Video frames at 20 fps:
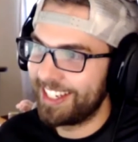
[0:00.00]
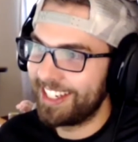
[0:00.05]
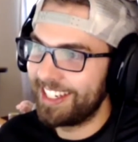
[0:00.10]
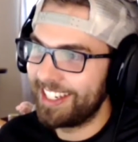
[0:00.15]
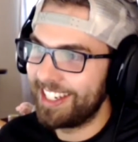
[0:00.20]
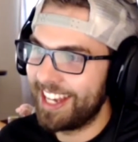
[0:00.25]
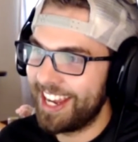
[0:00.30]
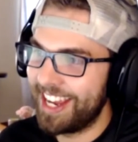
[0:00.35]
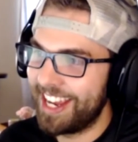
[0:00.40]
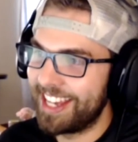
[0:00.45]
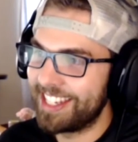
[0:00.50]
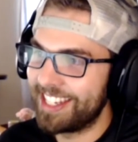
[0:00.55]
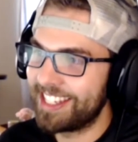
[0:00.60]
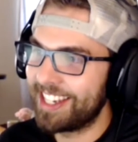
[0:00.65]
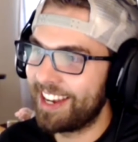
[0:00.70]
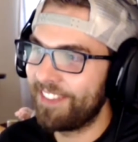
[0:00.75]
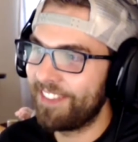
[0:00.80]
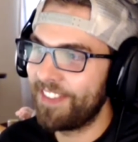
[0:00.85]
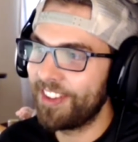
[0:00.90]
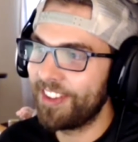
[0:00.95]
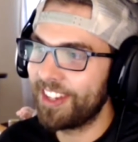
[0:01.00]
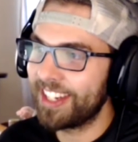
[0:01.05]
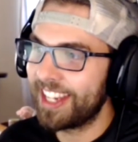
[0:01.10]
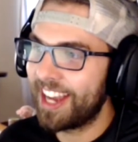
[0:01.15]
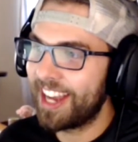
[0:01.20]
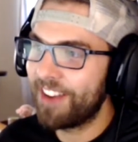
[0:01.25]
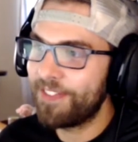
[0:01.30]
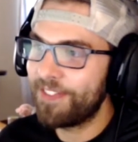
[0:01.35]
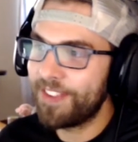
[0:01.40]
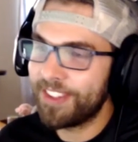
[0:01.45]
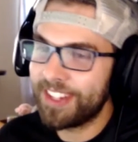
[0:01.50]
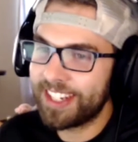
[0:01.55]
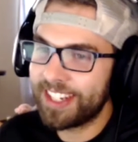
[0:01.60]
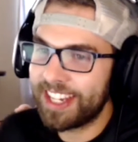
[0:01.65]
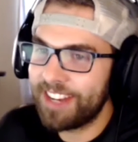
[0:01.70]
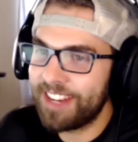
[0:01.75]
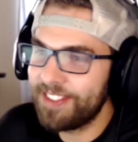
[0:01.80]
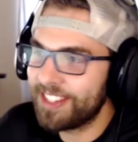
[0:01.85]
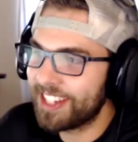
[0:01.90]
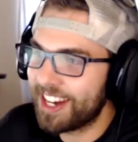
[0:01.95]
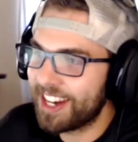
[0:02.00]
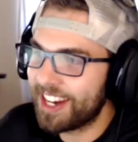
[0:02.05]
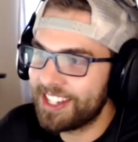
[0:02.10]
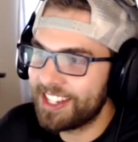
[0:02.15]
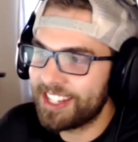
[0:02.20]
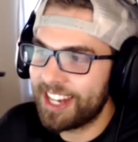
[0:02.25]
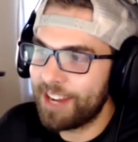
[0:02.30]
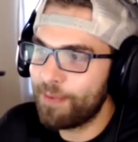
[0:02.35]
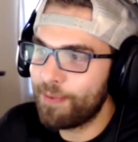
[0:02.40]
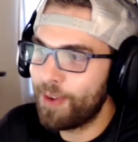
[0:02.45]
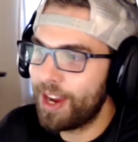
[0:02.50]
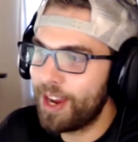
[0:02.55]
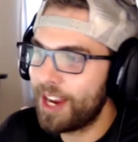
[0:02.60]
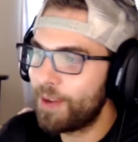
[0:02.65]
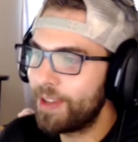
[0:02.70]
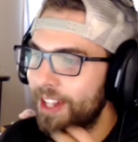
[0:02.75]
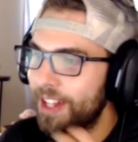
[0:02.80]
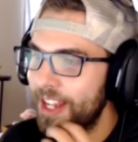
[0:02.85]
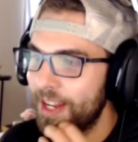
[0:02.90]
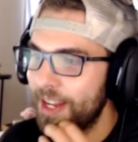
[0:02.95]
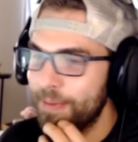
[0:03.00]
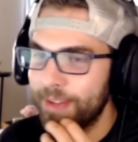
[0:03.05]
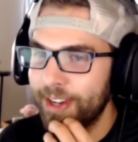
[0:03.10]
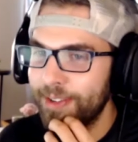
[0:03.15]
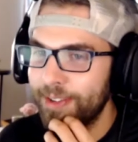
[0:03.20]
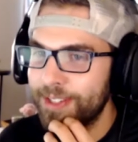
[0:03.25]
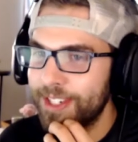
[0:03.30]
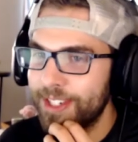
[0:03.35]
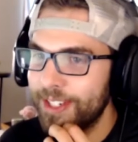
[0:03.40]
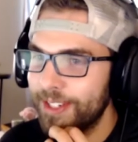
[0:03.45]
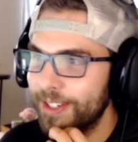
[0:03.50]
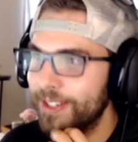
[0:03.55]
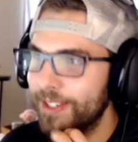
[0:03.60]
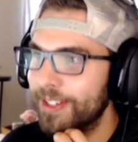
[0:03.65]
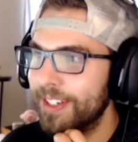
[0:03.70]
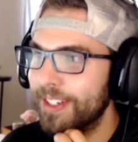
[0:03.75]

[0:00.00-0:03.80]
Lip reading: Yes, I feel like he was kind of the same way, and we let him go too.